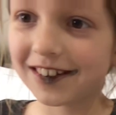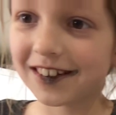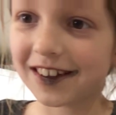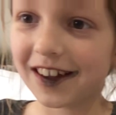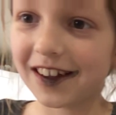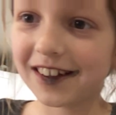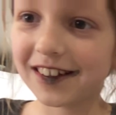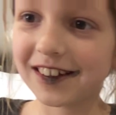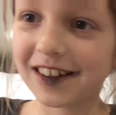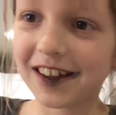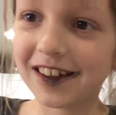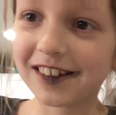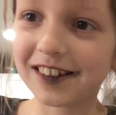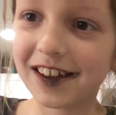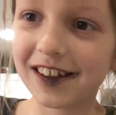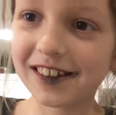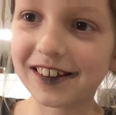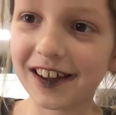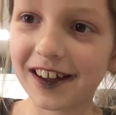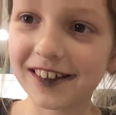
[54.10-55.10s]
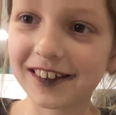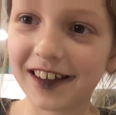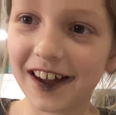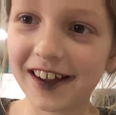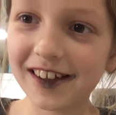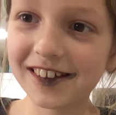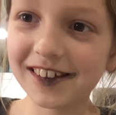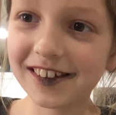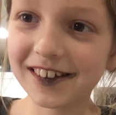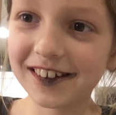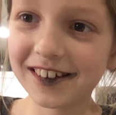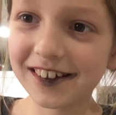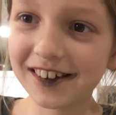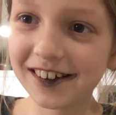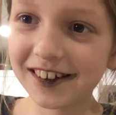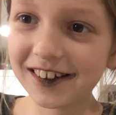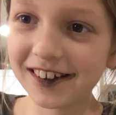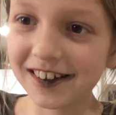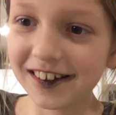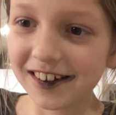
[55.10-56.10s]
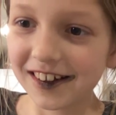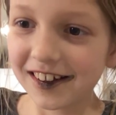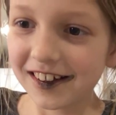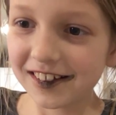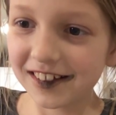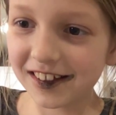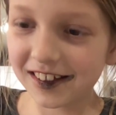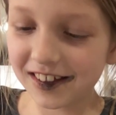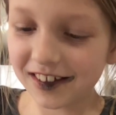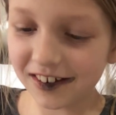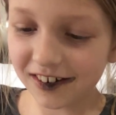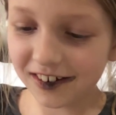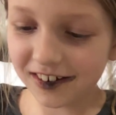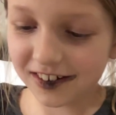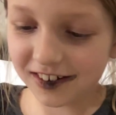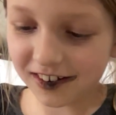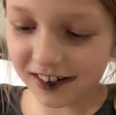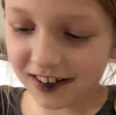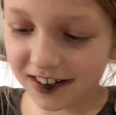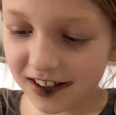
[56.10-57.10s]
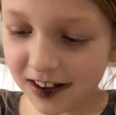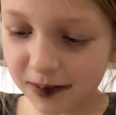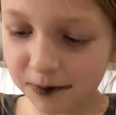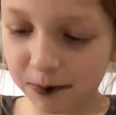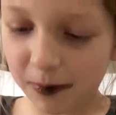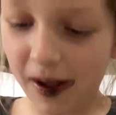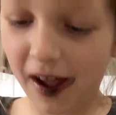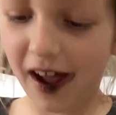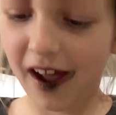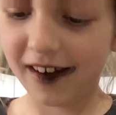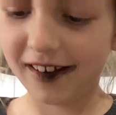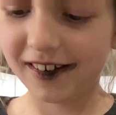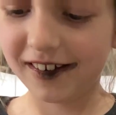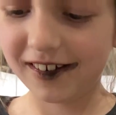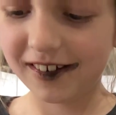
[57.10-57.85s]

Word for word: Guys, guys, guys, guys, guys, guys. This is already turning out bad.